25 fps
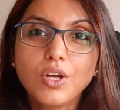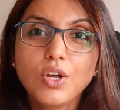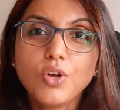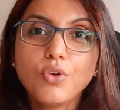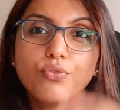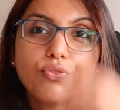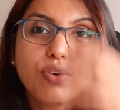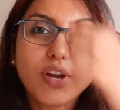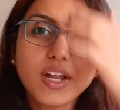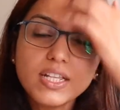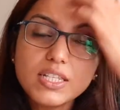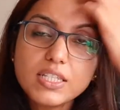
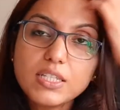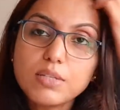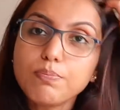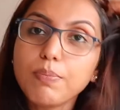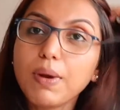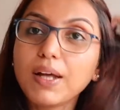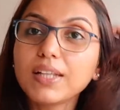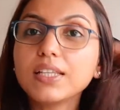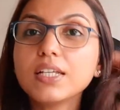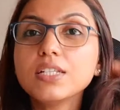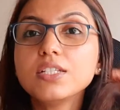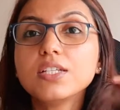Friends,
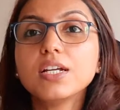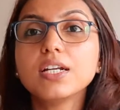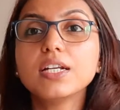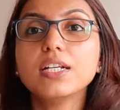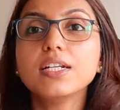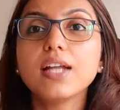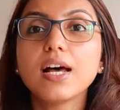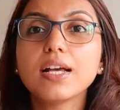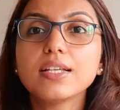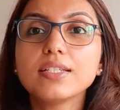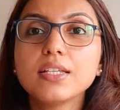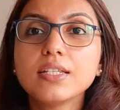Patanjali
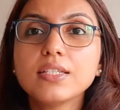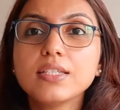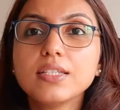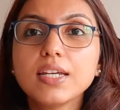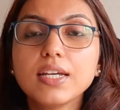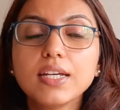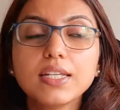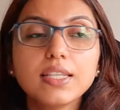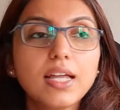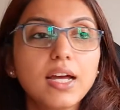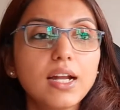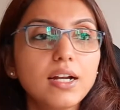doesn't
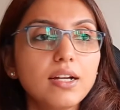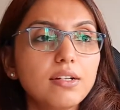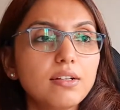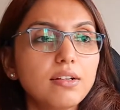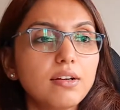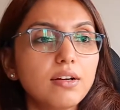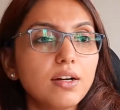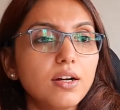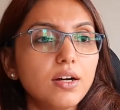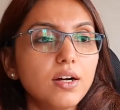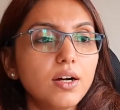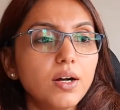say that
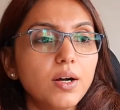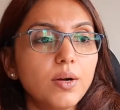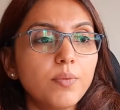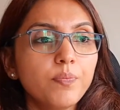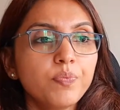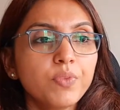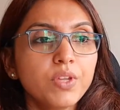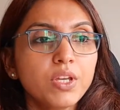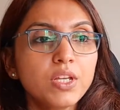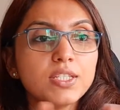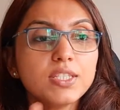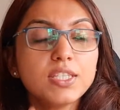
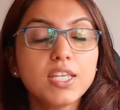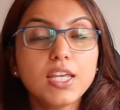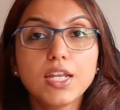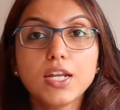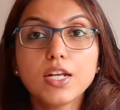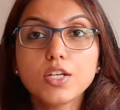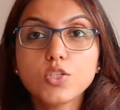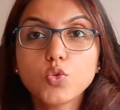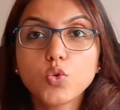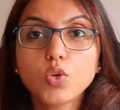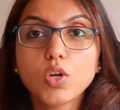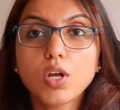
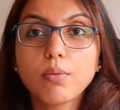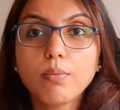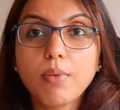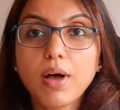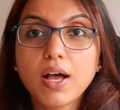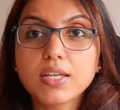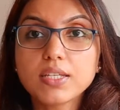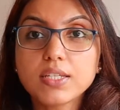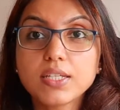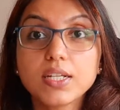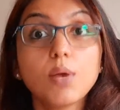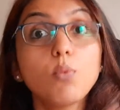Sthira Sukham
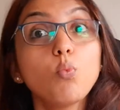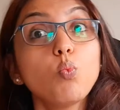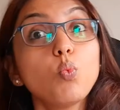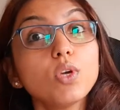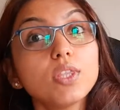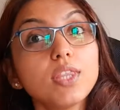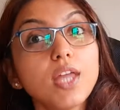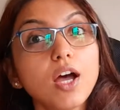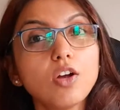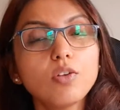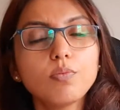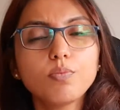Asanam
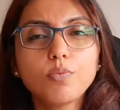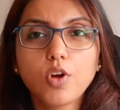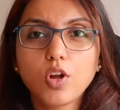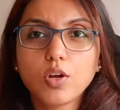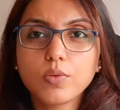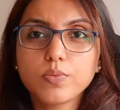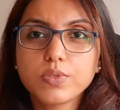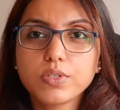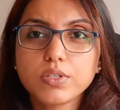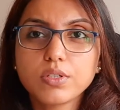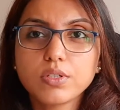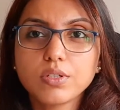without
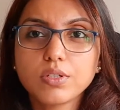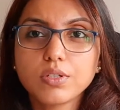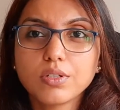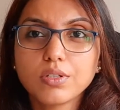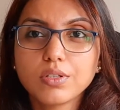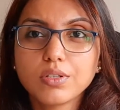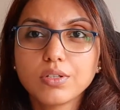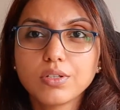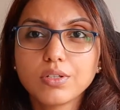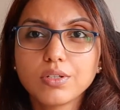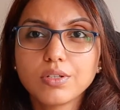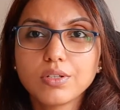props.
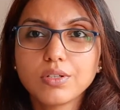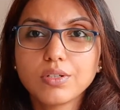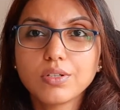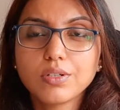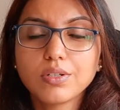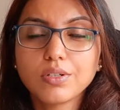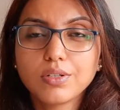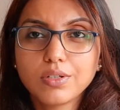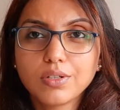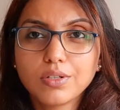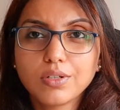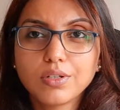
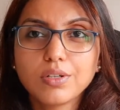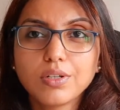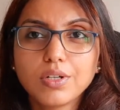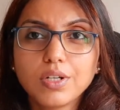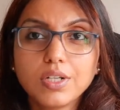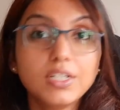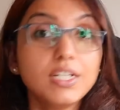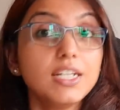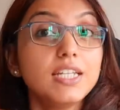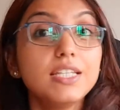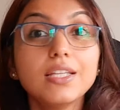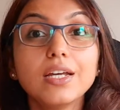
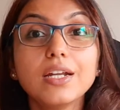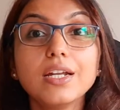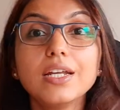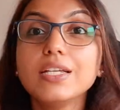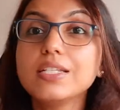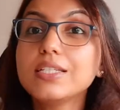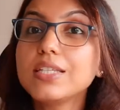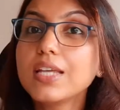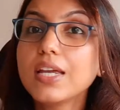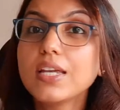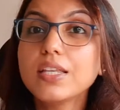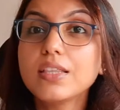Neither he
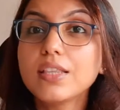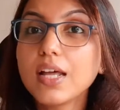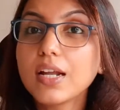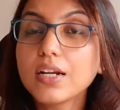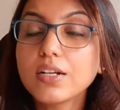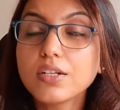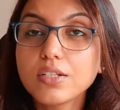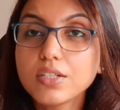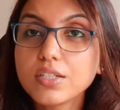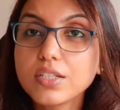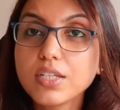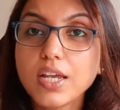
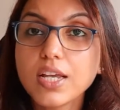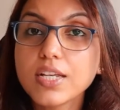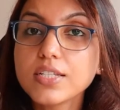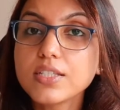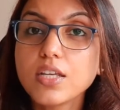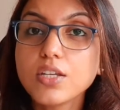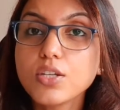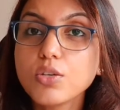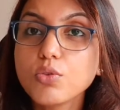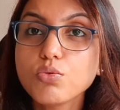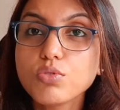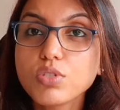says
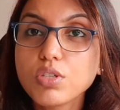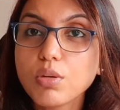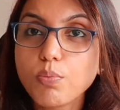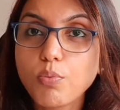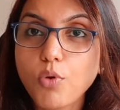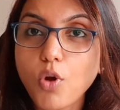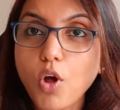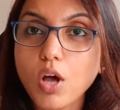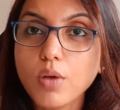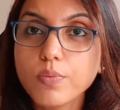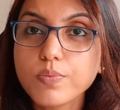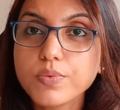they use the
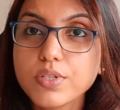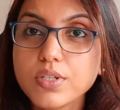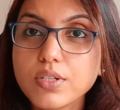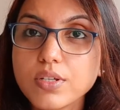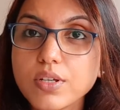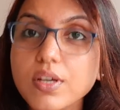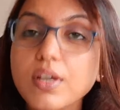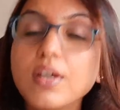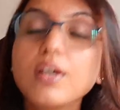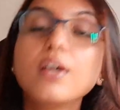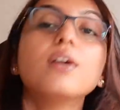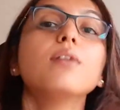props.
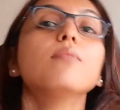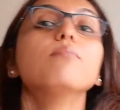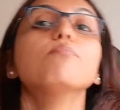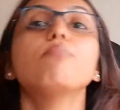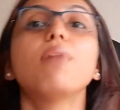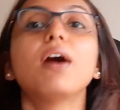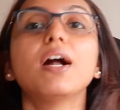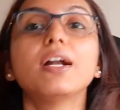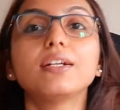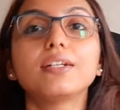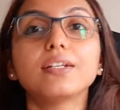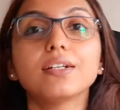
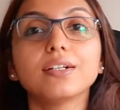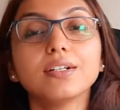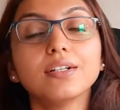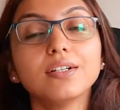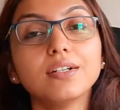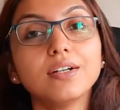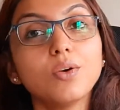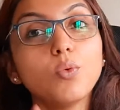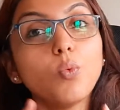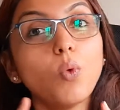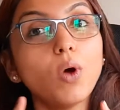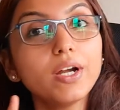But
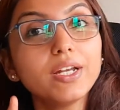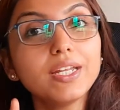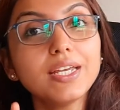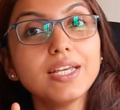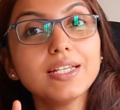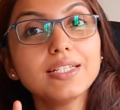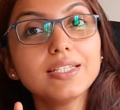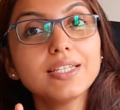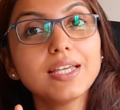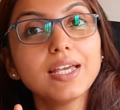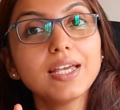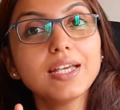what he
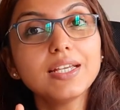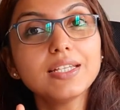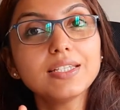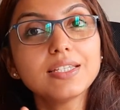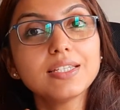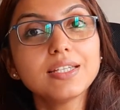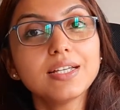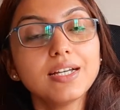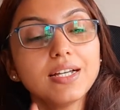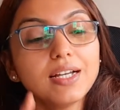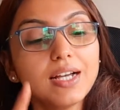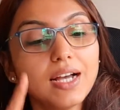says,
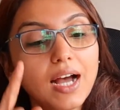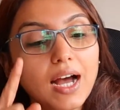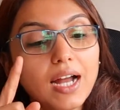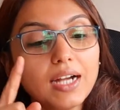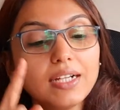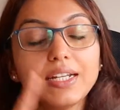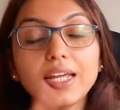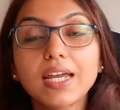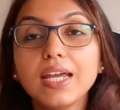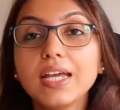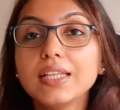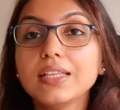
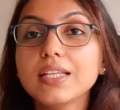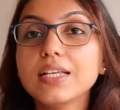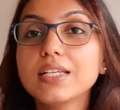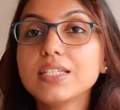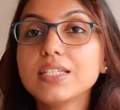attain the